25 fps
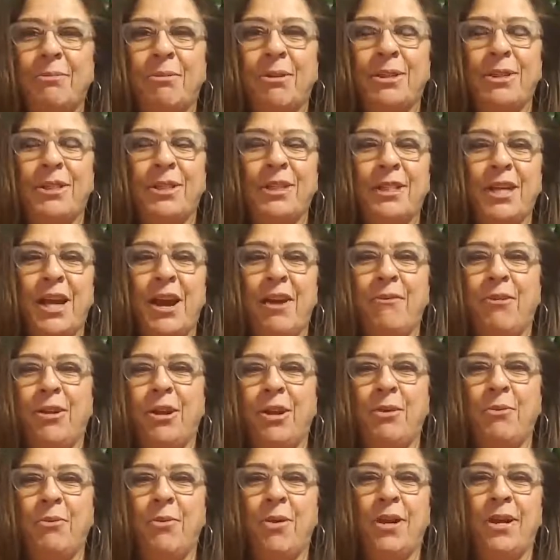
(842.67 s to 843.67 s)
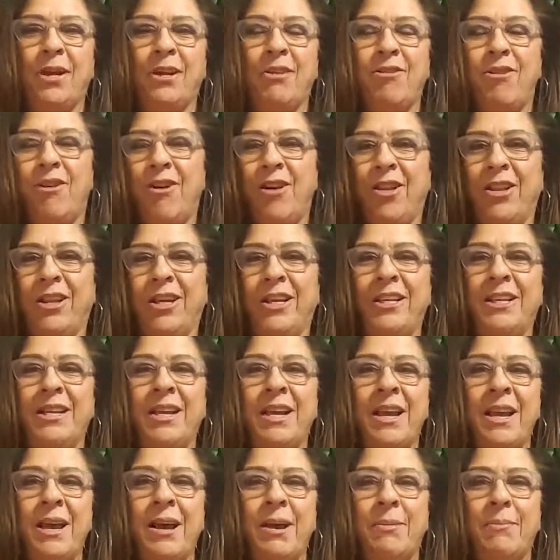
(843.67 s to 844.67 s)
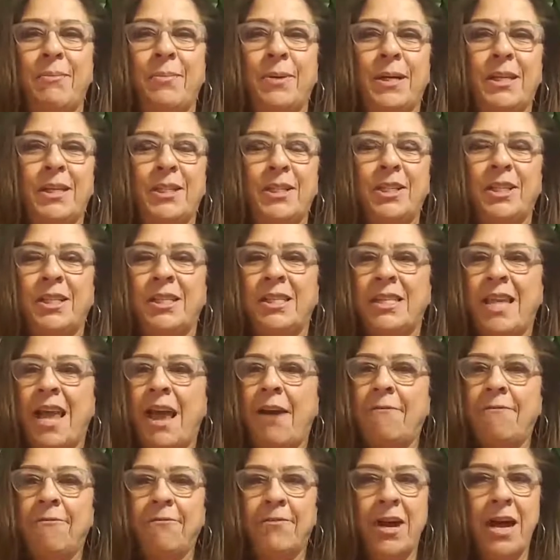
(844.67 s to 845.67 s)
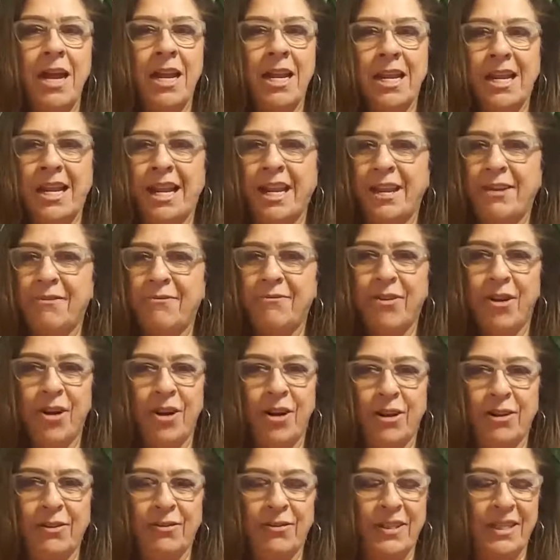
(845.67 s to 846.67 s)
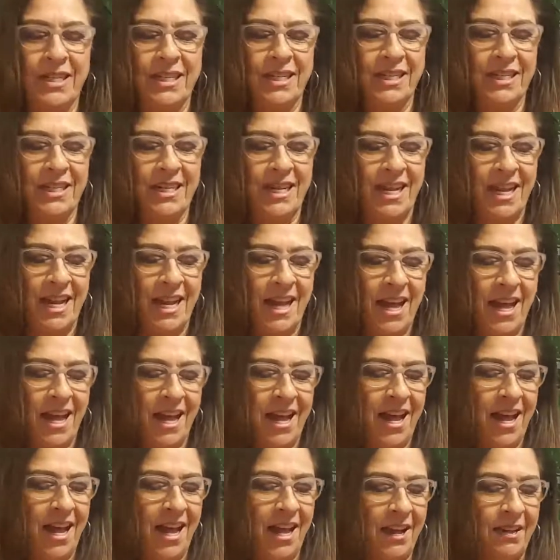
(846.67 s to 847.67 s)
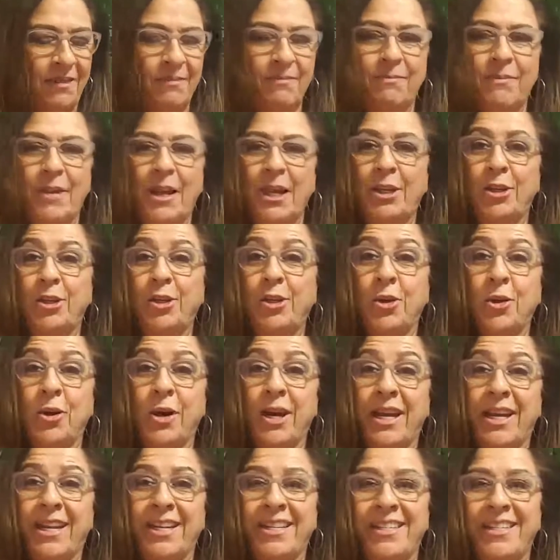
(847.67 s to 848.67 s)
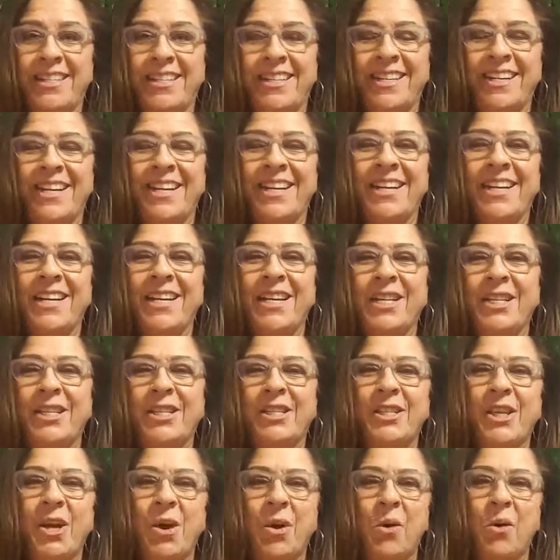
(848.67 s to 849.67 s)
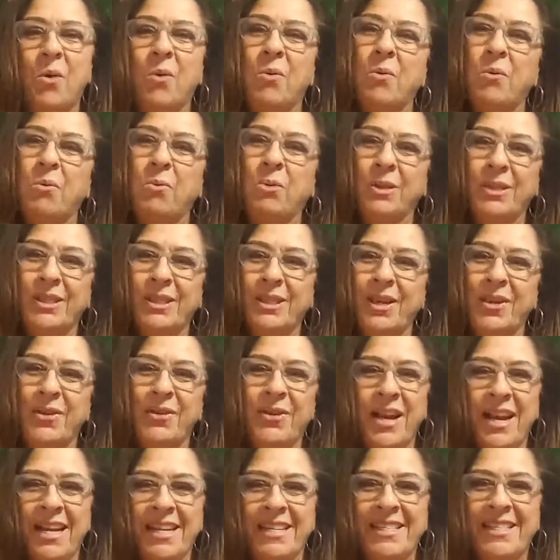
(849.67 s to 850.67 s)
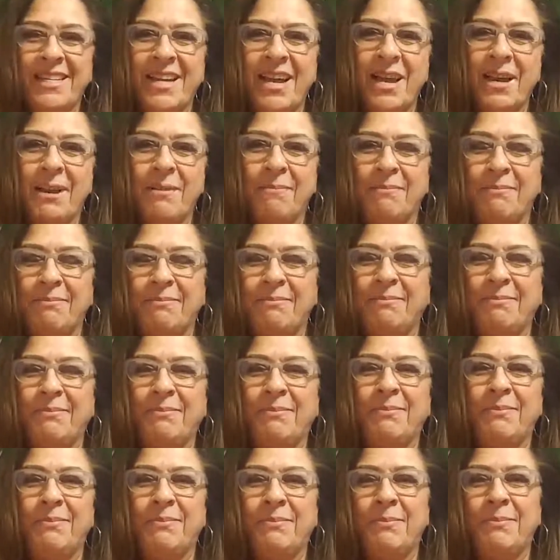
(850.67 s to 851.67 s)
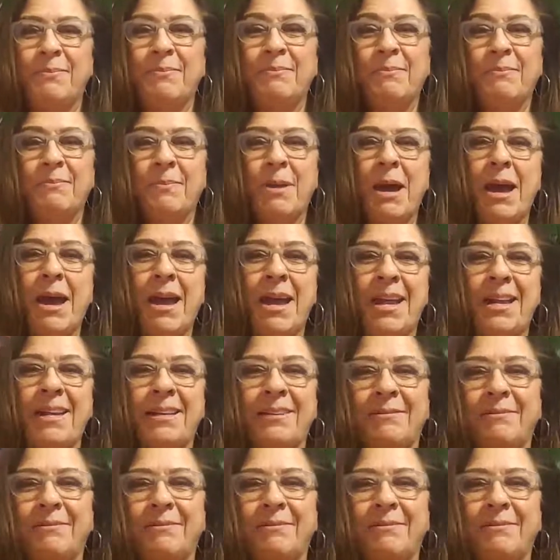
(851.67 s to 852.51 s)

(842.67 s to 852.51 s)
whichever you want to call it. But just have fun and get involved and enjoy it. So we'll see you next time. Bye.